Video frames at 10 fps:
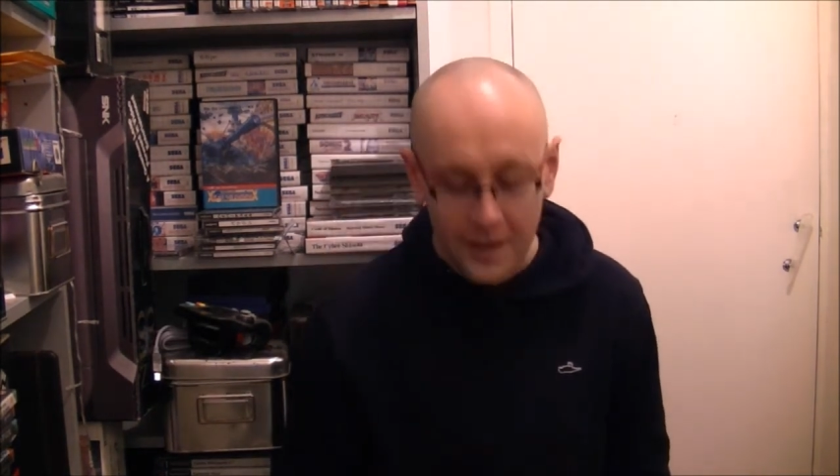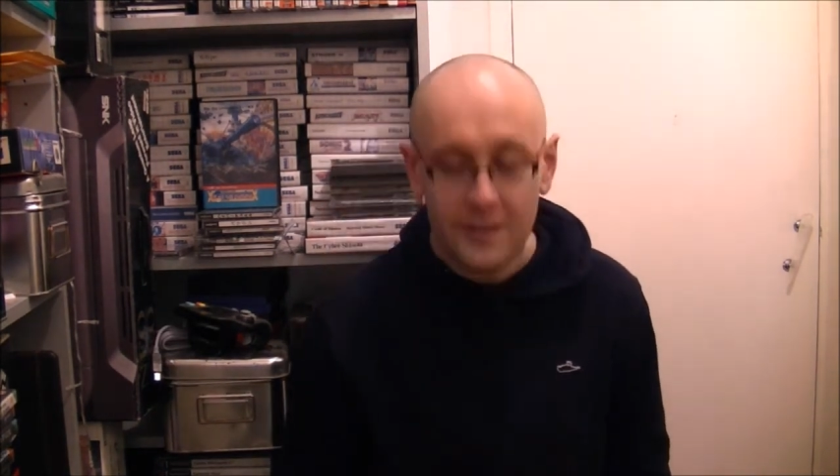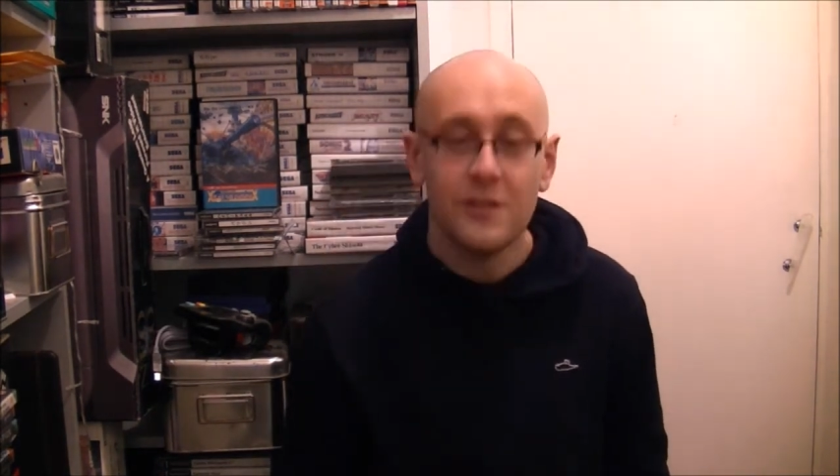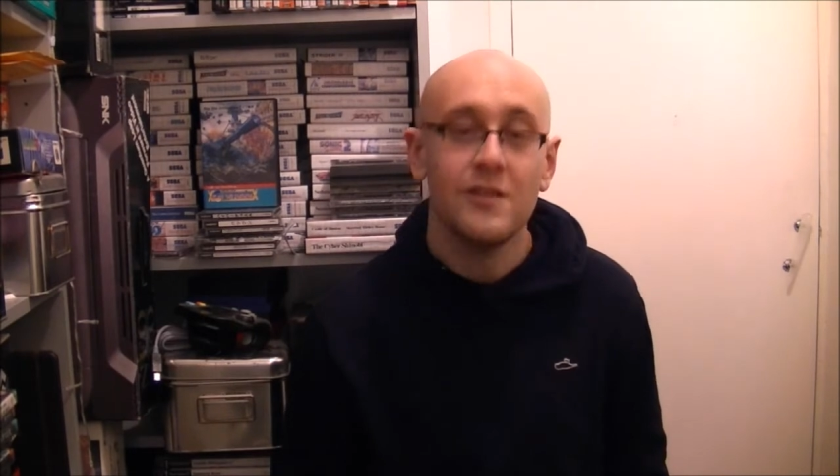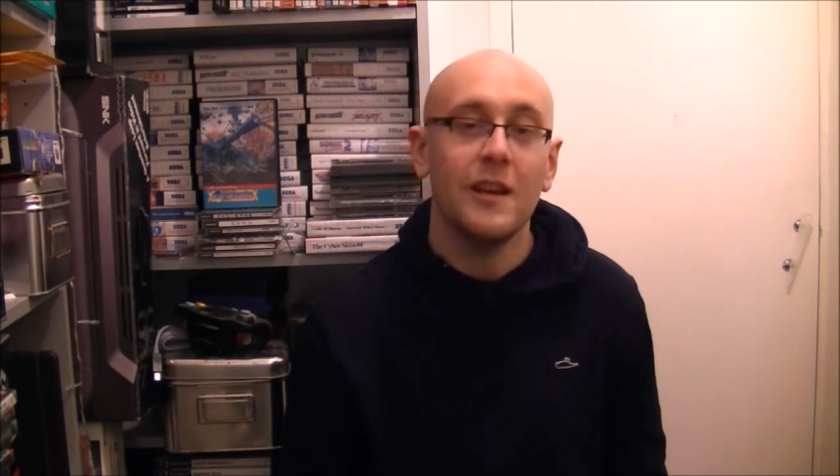
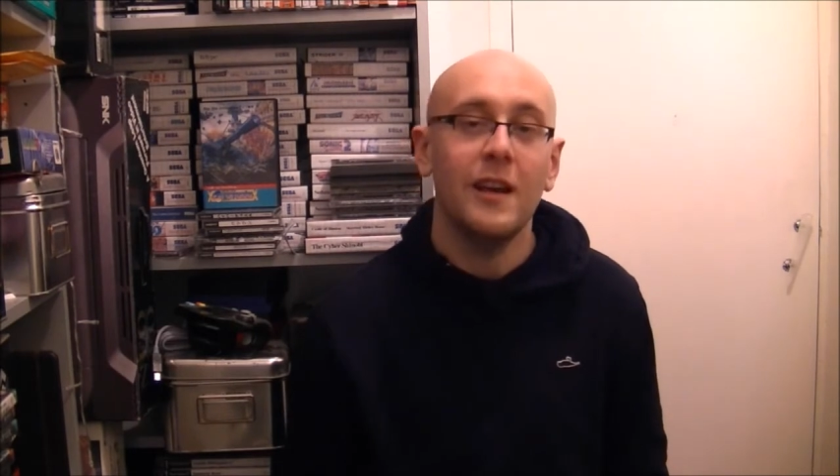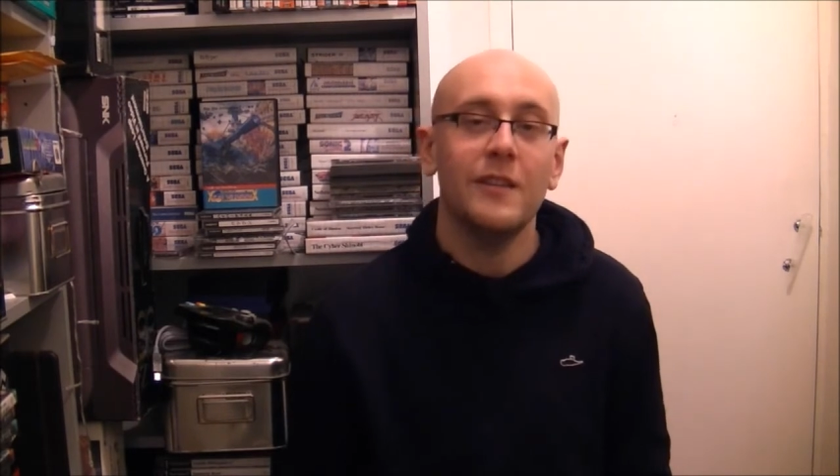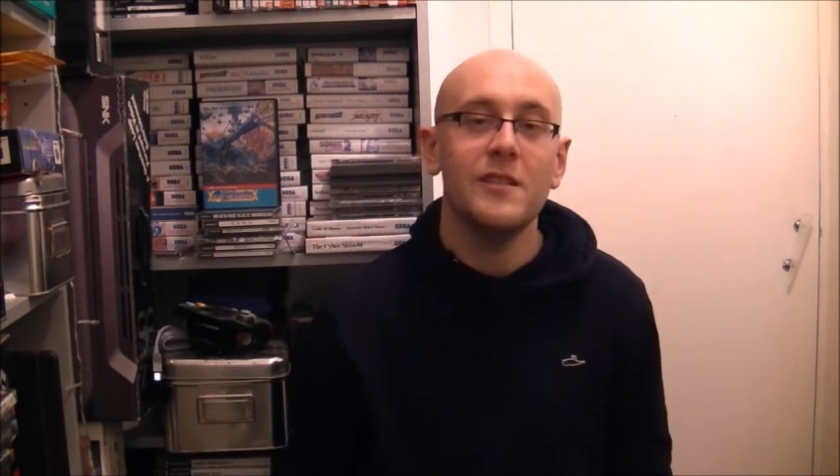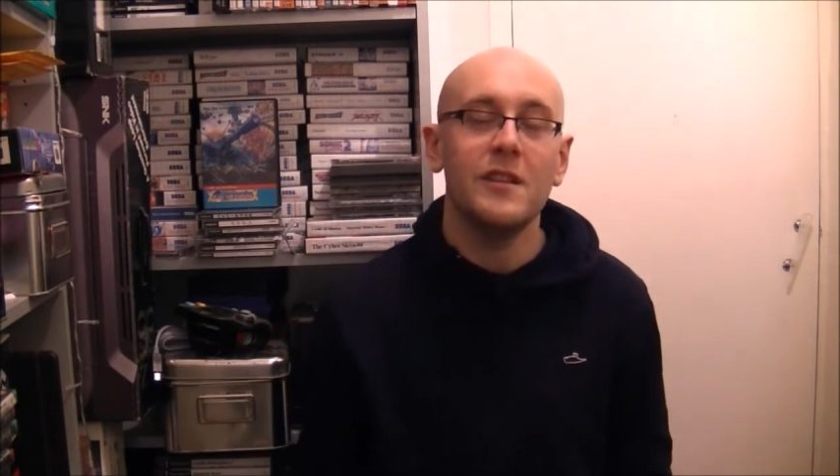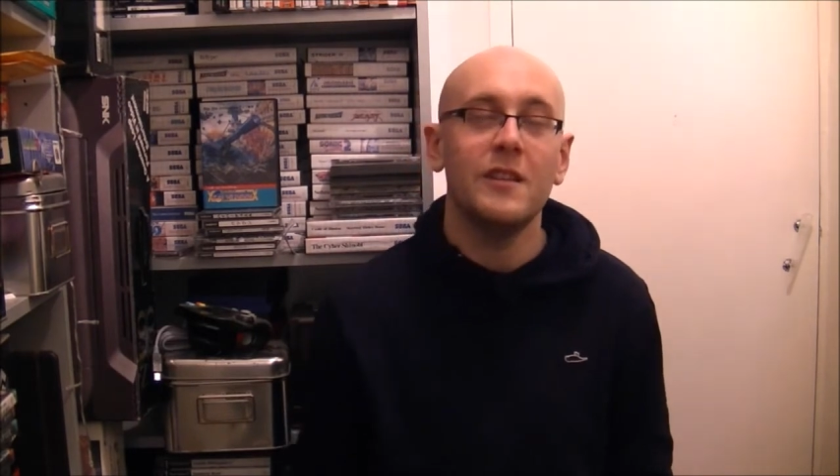There's
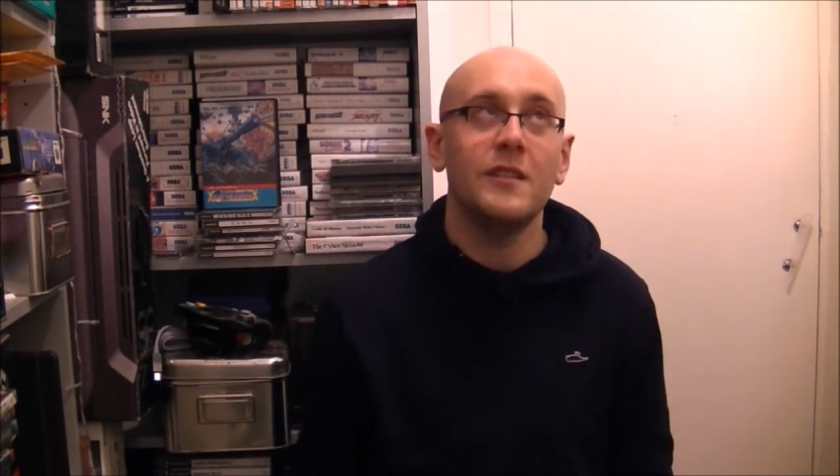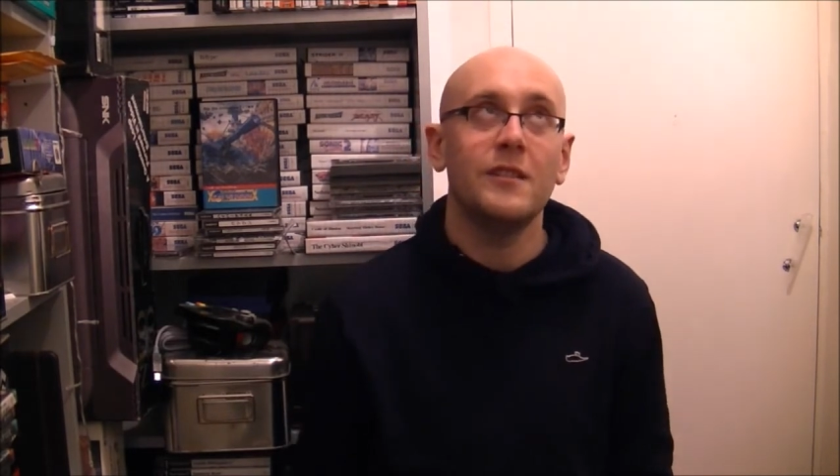a